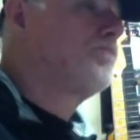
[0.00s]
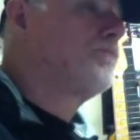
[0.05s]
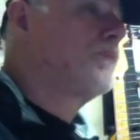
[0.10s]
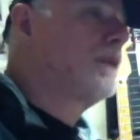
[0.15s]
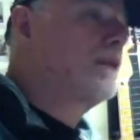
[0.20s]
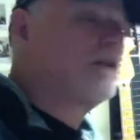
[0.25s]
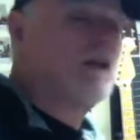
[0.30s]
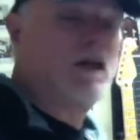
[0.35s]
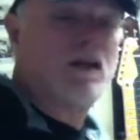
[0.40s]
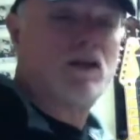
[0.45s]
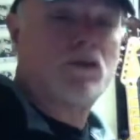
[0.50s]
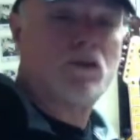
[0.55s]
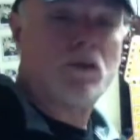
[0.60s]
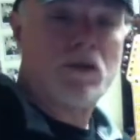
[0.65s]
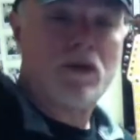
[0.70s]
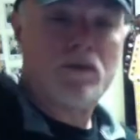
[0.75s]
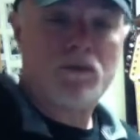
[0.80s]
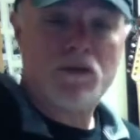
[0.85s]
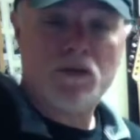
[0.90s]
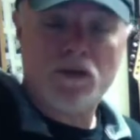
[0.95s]
or
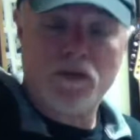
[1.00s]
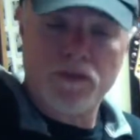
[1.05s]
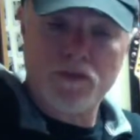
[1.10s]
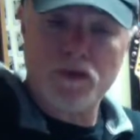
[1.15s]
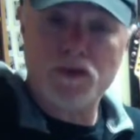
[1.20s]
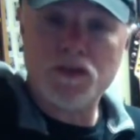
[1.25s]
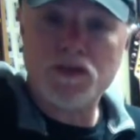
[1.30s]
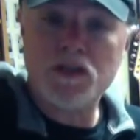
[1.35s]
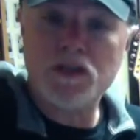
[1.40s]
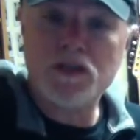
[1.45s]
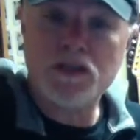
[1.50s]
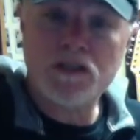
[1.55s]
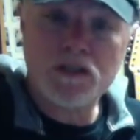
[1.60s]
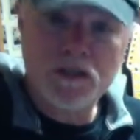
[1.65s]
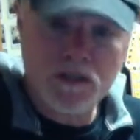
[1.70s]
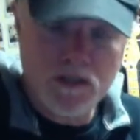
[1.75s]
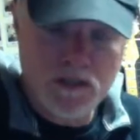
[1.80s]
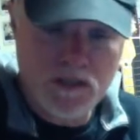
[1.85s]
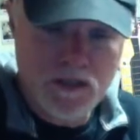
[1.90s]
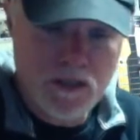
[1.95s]
11 or 13 to
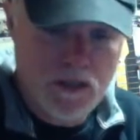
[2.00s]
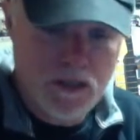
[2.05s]
the C